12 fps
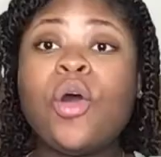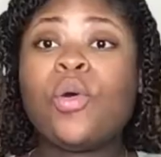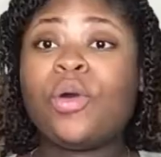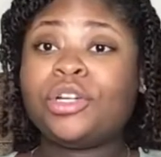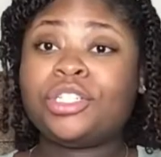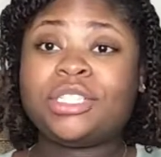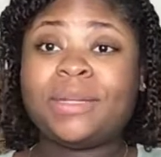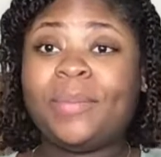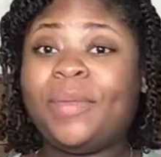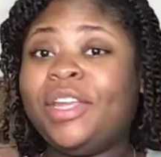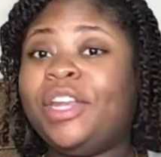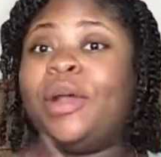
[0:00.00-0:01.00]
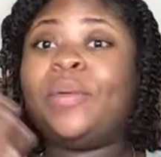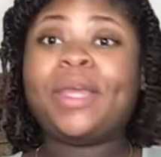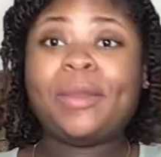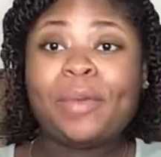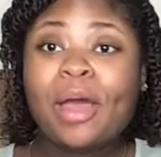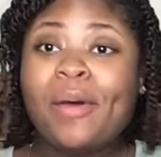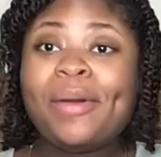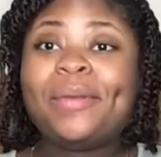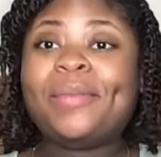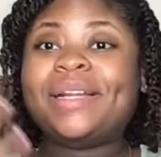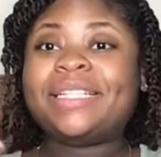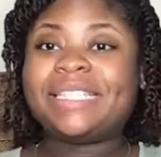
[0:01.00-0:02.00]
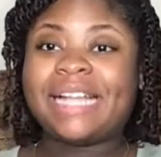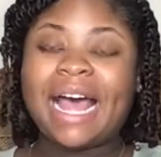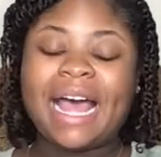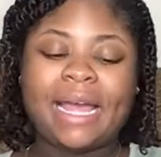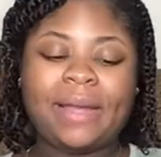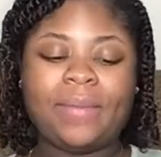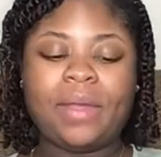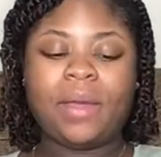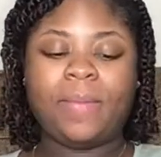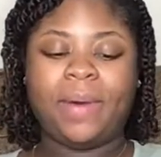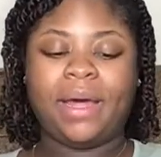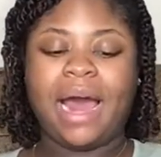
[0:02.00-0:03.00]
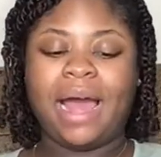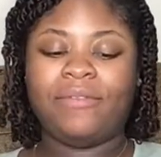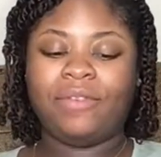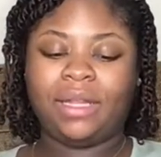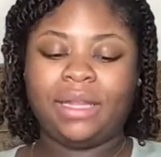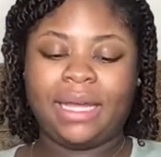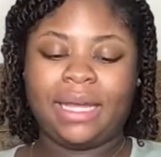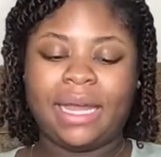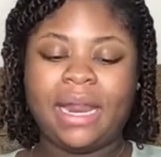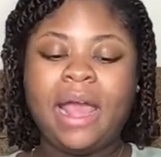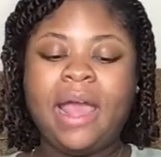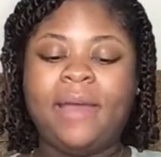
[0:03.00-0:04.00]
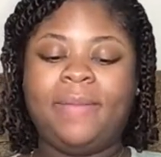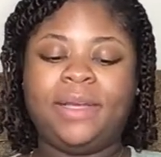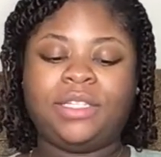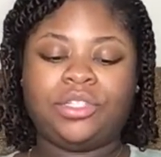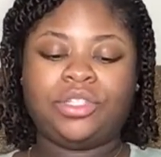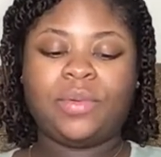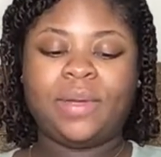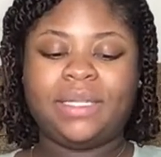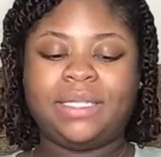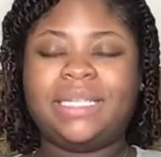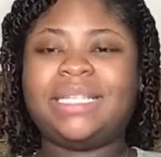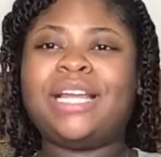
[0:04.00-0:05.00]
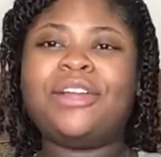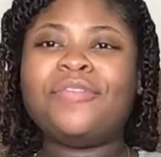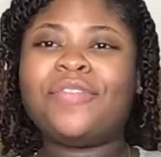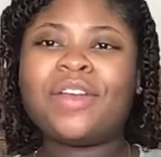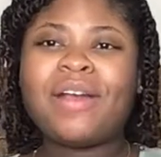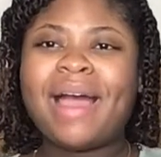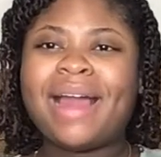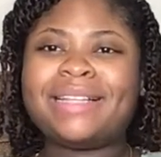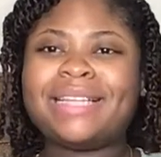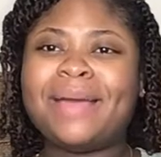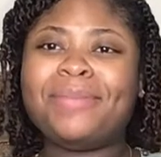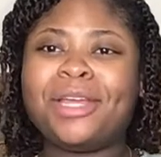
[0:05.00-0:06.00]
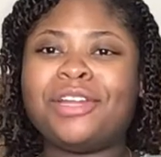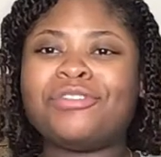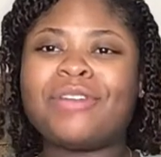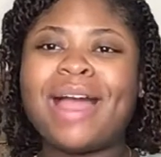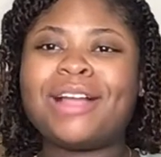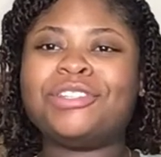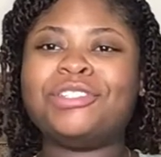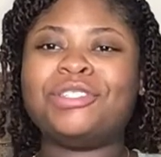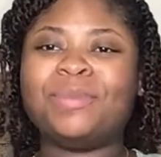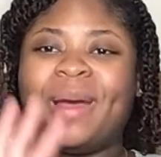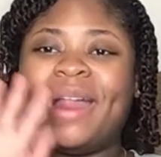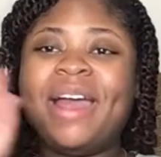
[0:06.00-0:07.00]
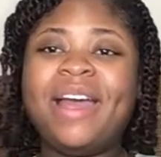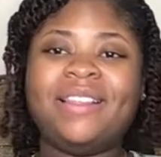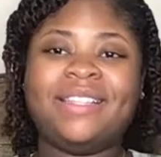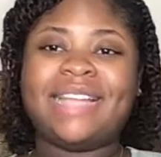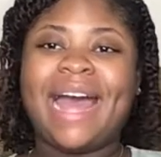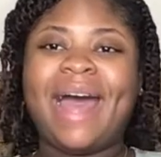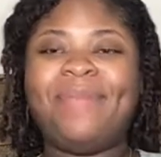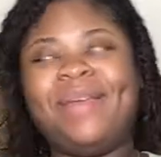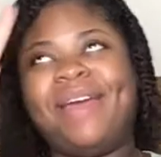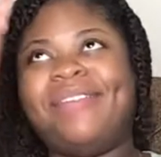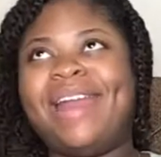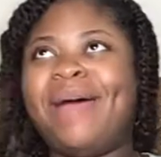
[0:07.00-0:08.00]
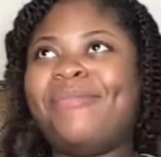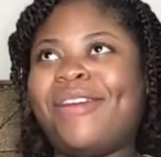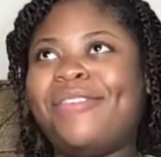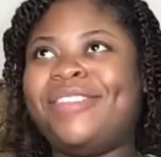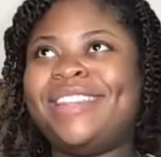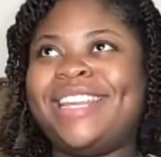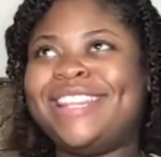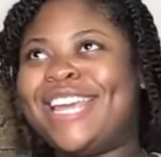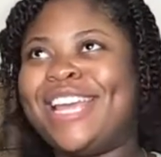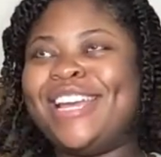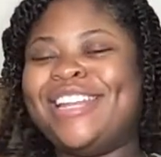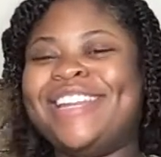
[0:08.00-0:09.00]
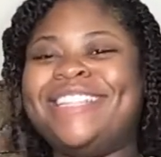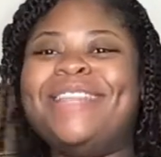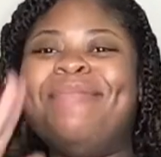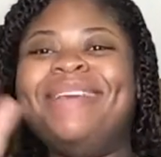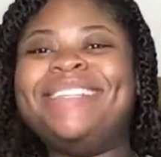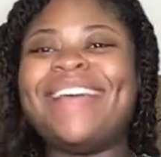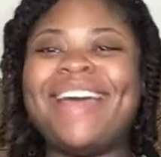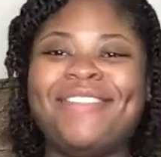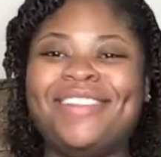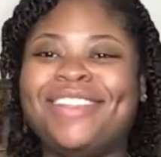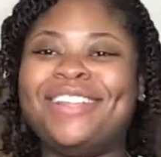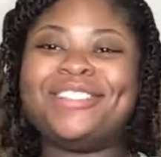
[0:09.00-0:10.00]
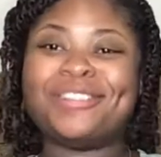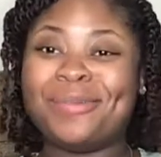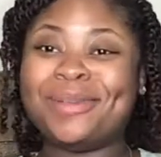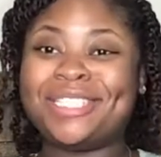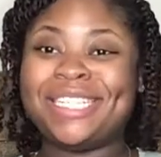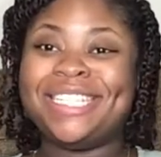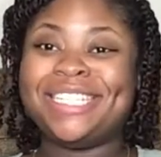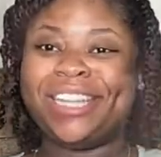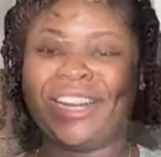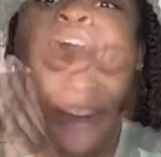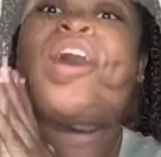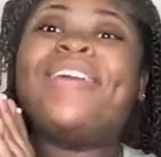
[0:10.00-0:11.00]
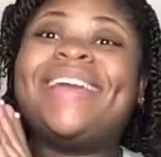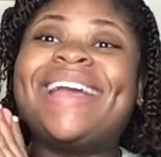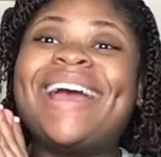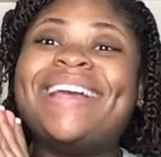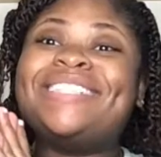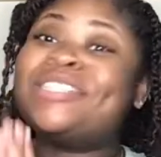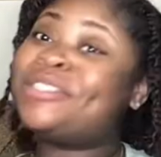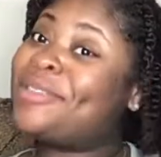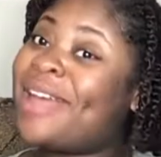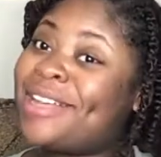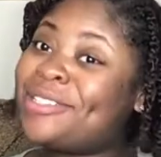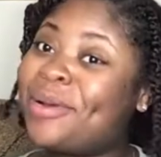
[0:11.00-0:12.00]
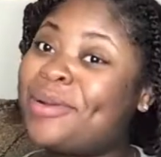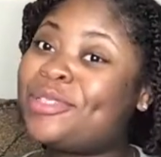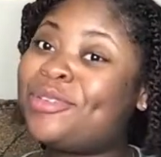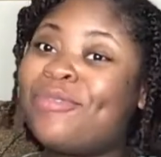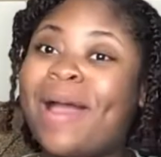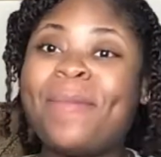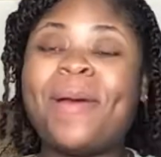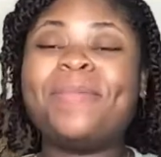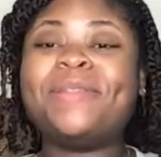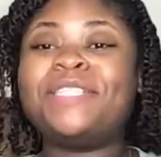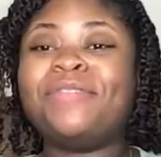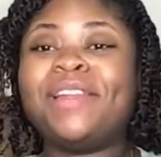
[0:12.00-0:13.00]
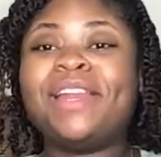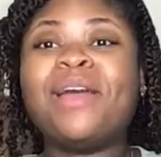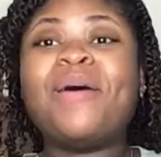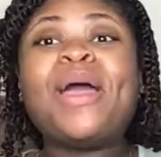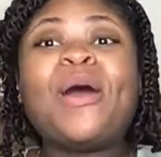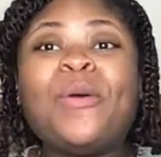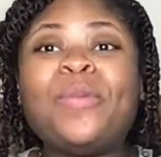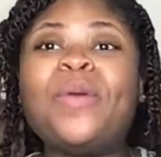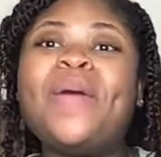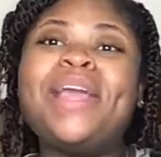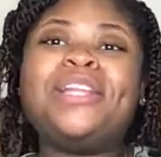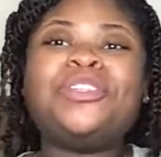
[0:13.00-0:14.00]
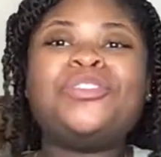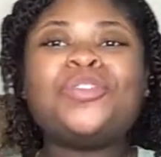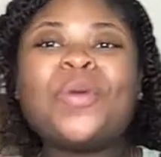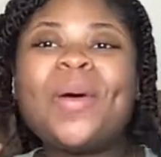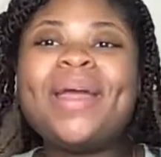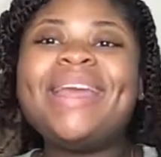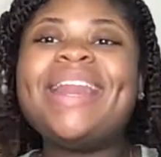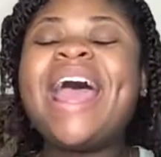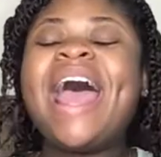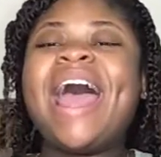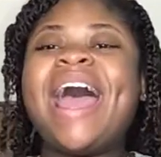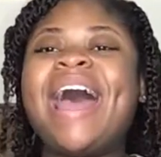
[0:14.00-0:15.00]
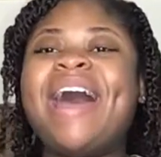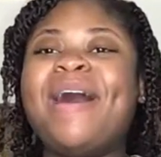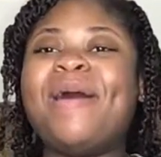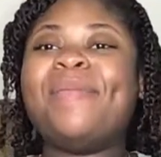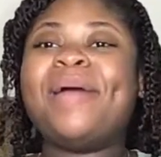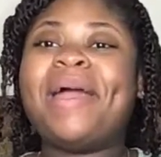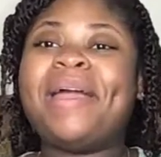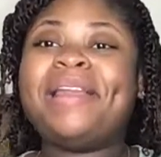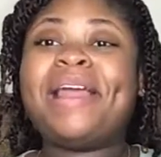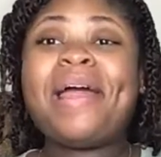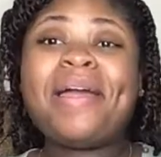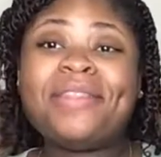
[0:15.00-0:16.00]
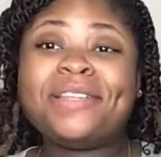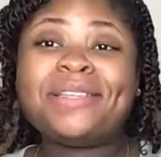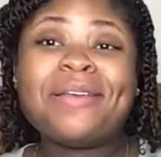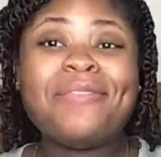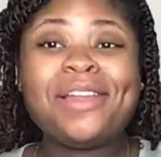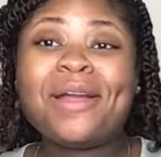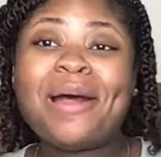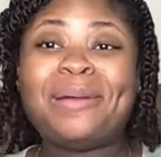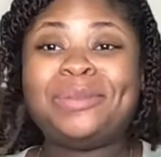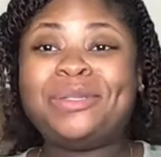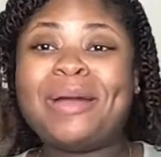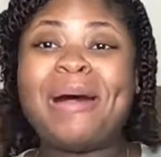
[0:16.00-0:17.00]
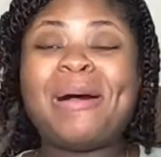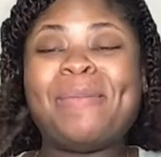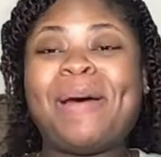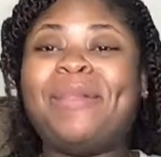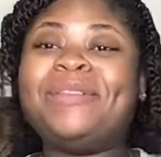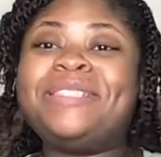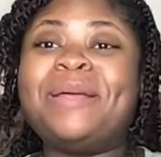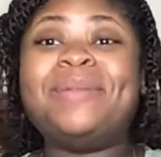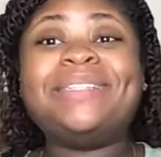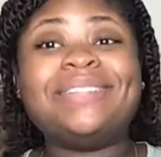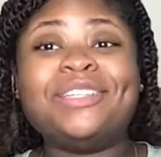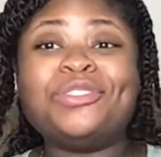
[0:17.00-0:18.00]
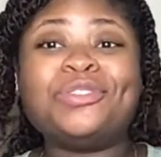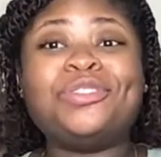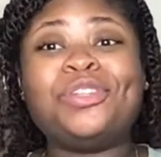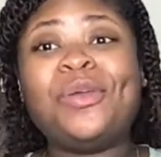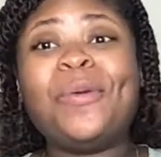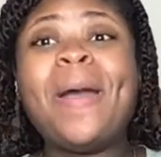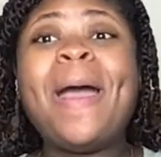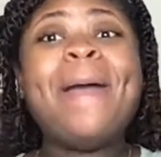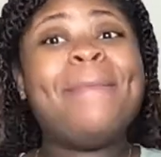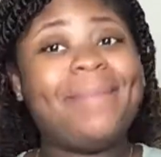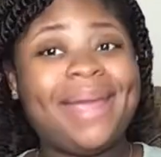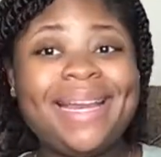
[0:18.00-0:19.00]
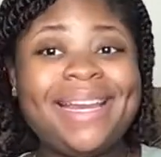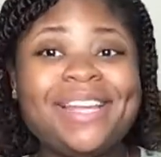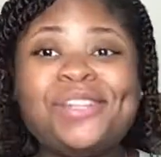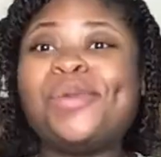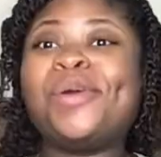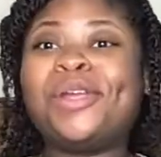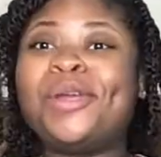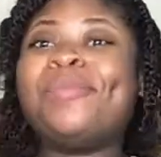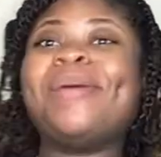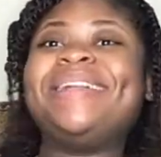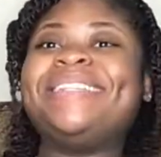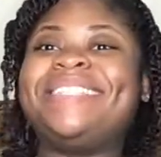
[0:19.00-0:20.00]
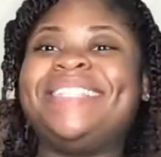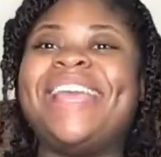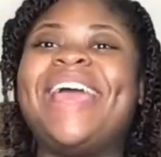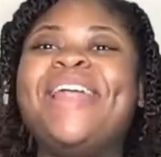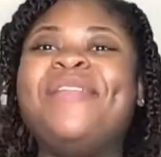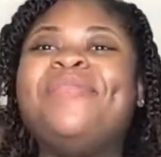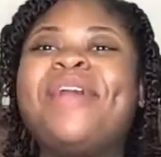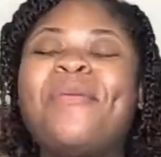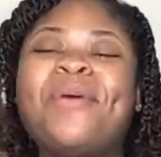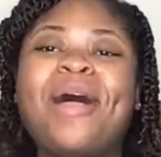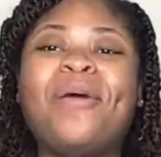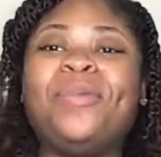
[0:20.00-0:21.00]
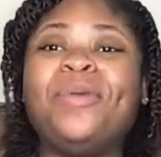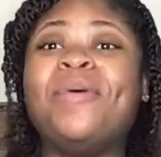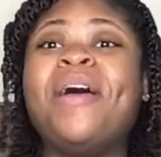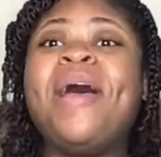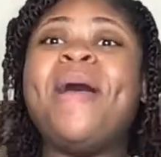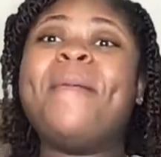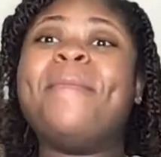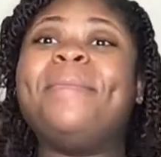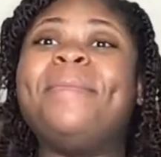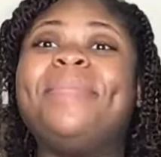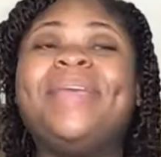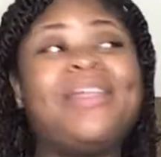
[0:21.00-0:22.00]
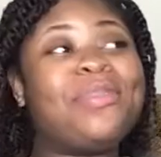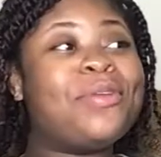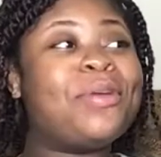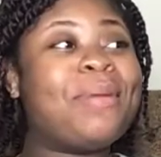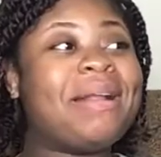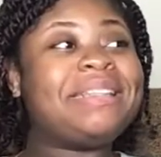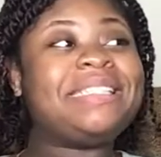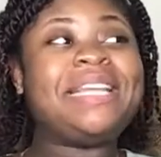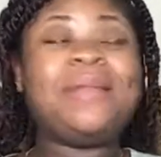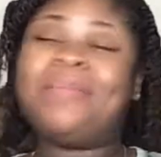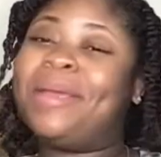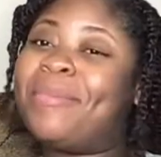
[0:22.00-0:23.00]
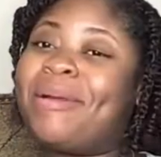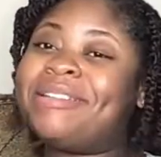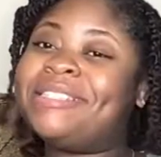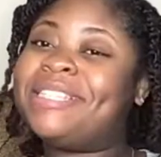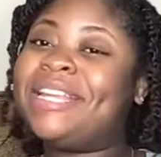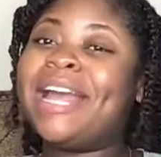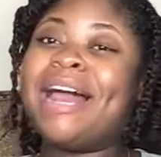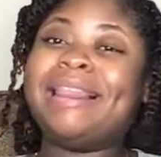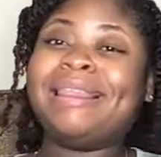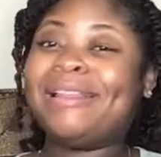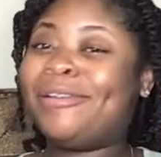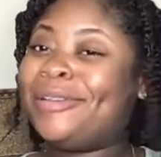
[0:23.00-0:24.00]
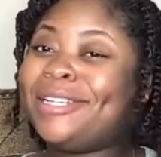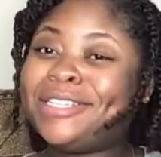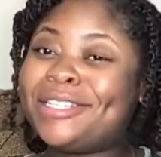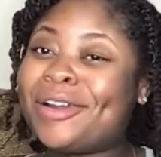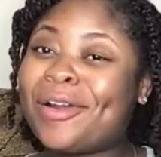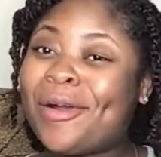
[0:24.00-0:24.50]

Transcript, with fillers: or just simply, you know, keep going when it's time. But I really like it. It makes it so easy because I couldn't figure out how to time the contractions. But this app, they have an app for everything. Thank goodness it makes everything so much easier. All right, guys. So that is going to wrap up this video. I hope you enjoyed. Um, and this video helps you out about some essentials you may need during your pregnancy and that will help you get through your pregnancy and make pregnancy a little easier,